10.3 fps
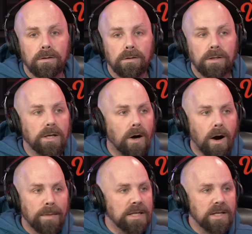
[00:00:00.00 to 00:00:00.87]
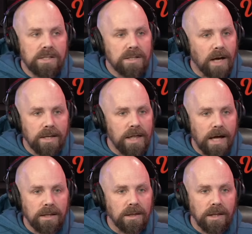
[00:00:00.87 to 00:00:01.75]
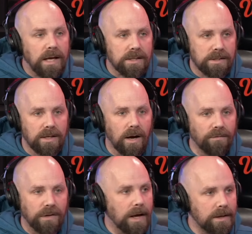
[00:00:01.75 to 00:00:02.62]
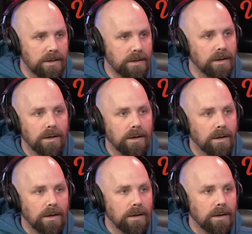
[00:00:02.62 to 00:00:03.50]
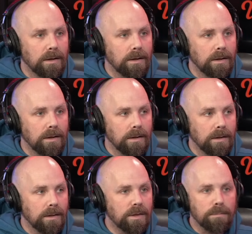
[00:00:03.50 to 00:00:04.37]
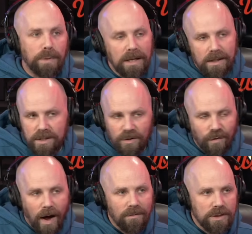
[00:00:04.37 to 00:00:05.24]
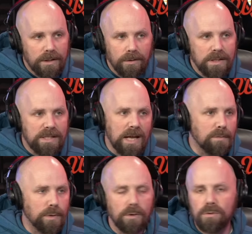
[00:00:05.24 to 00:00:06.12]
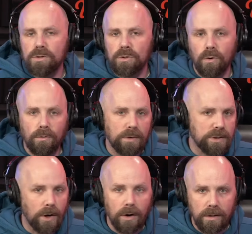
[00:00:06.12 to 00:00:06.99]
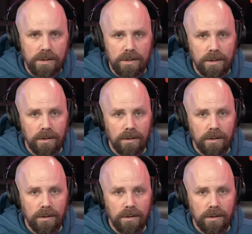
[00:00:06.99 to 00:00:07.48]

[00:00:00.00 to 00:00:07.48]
You know, I mean, this is on that list of like the biggest Survivor Series debuts or returns.